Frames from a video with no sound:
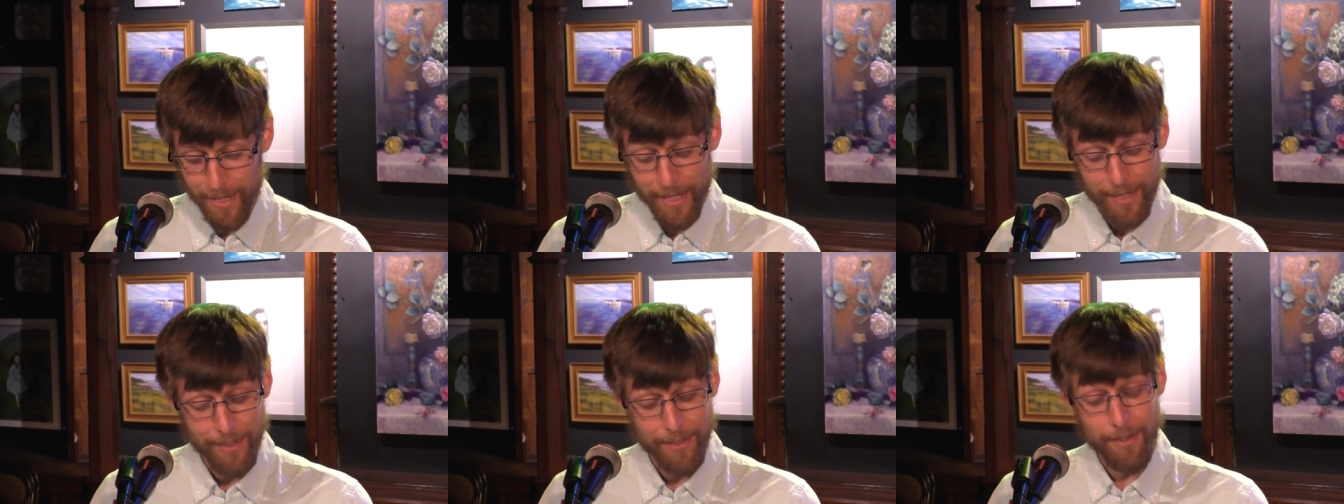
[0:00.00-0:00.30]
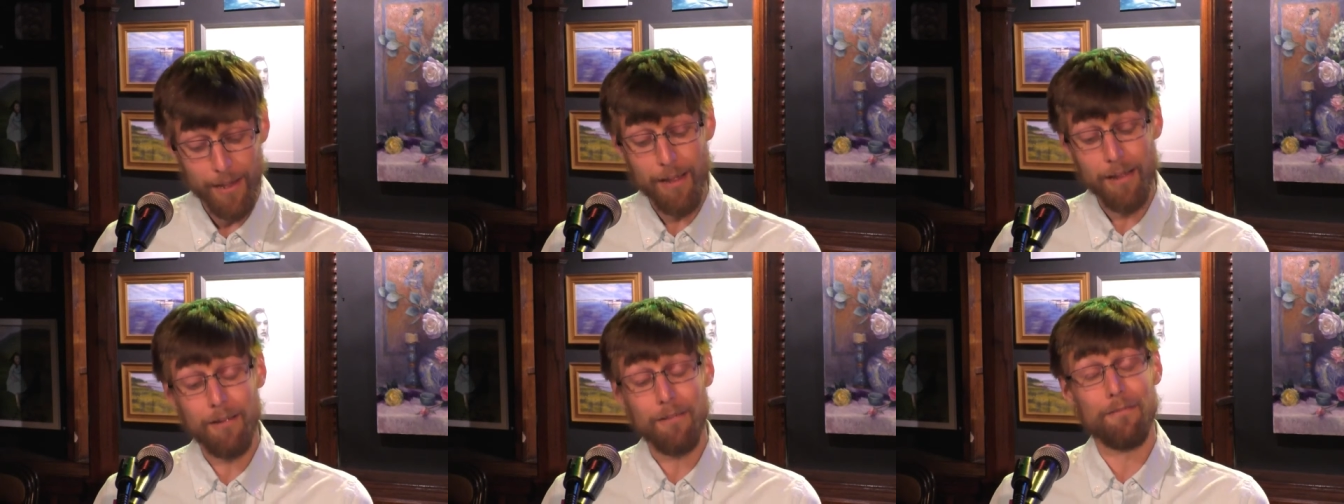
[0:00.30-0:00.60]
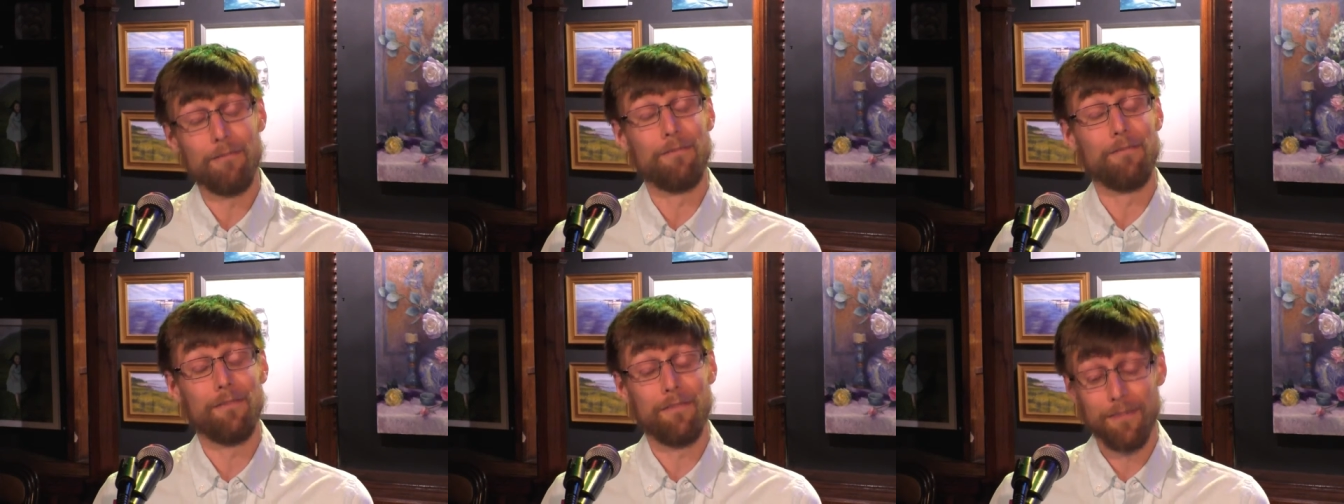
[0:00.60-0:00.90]

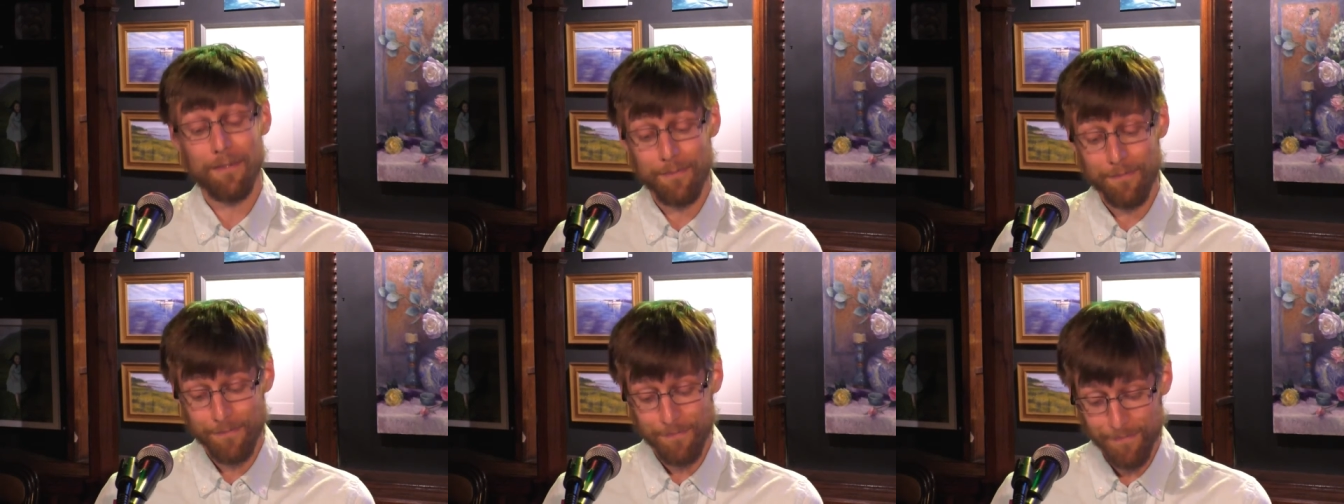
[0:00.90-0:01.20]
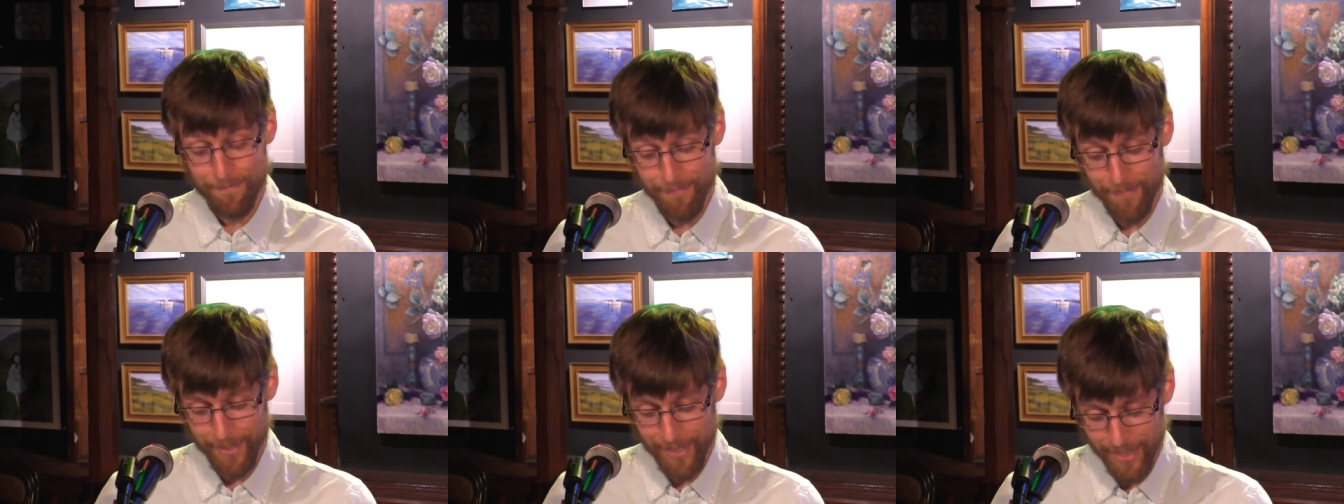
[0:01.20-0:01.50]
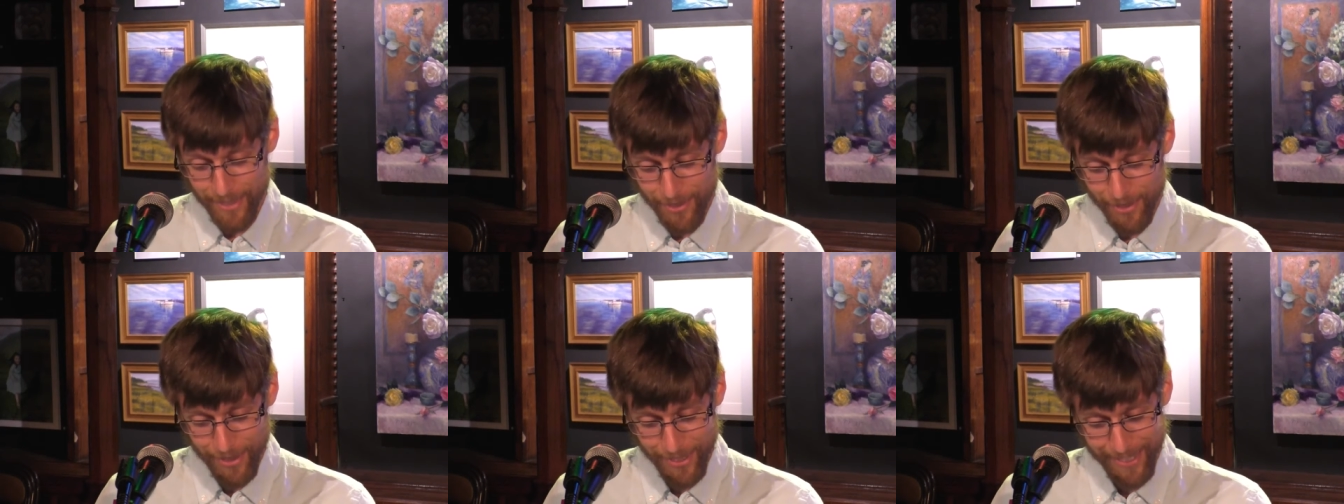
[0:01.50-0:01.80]
Love,
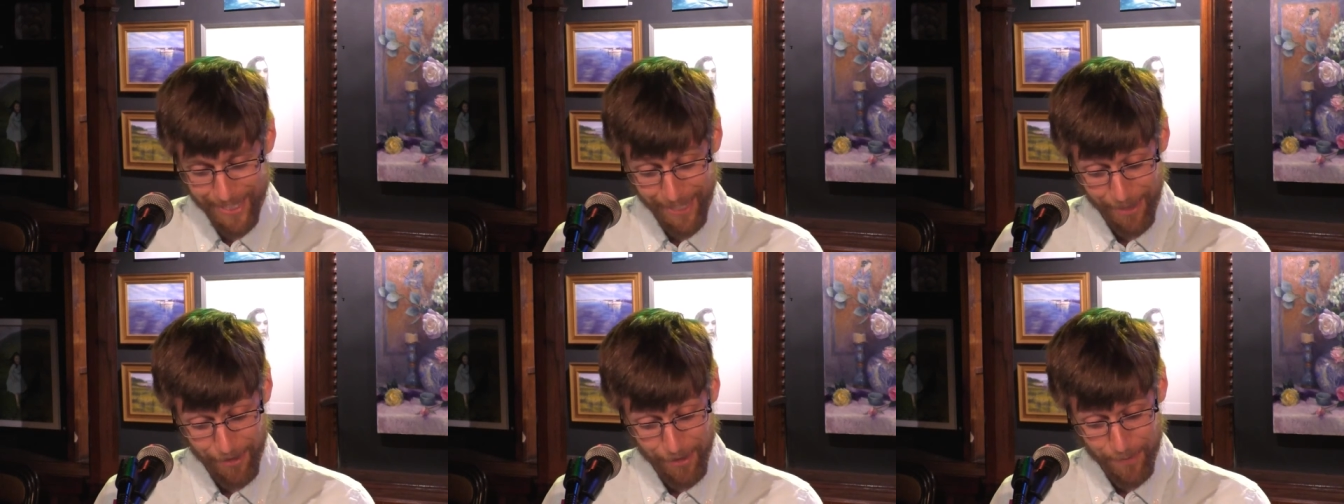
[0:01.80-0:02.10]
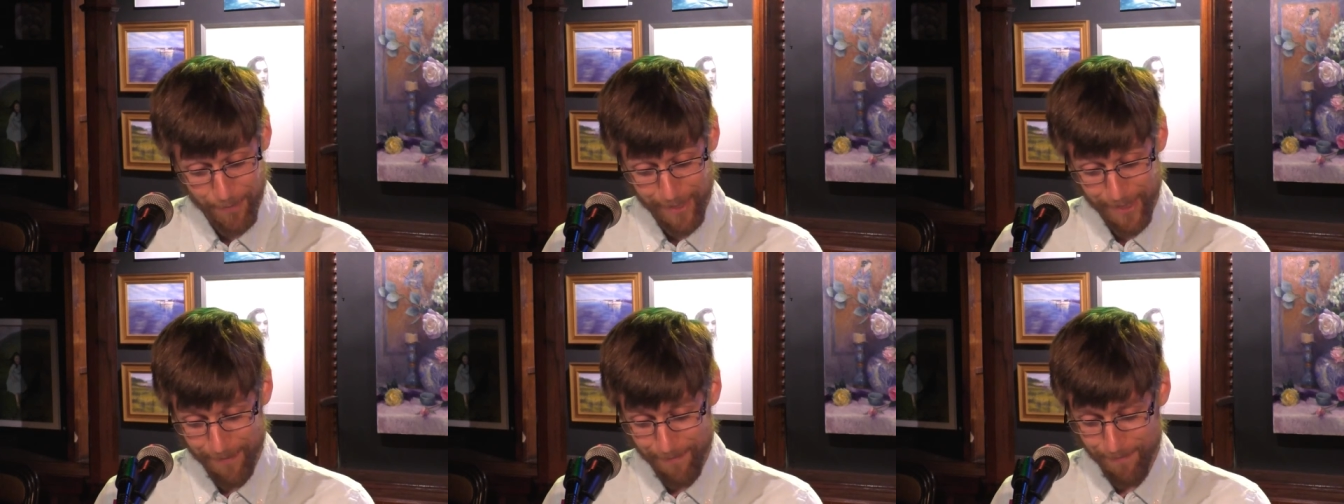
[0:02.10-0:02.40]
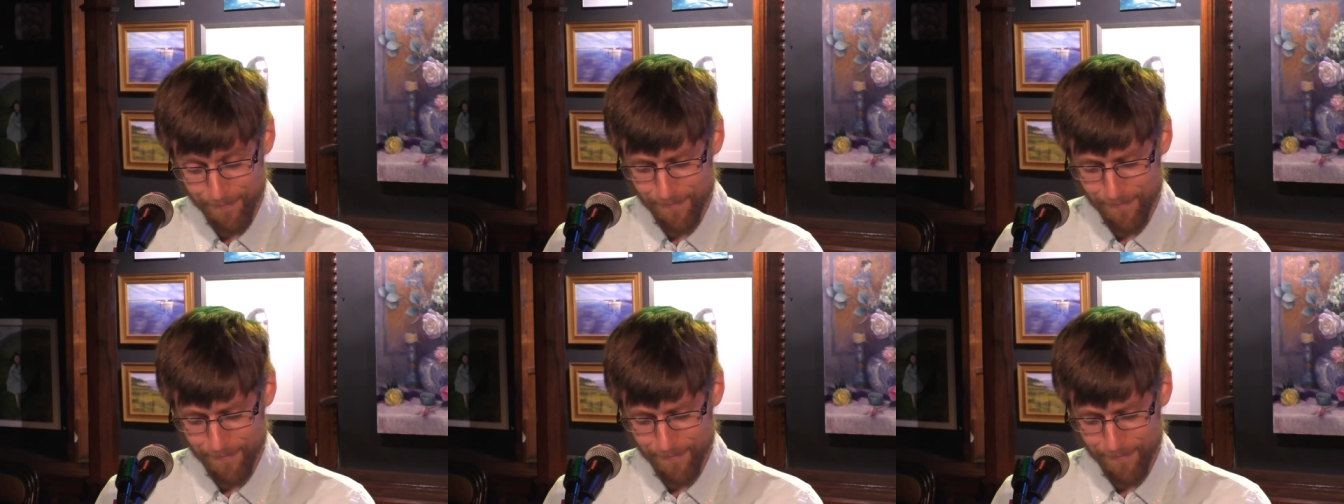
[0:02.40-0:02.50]
she tells me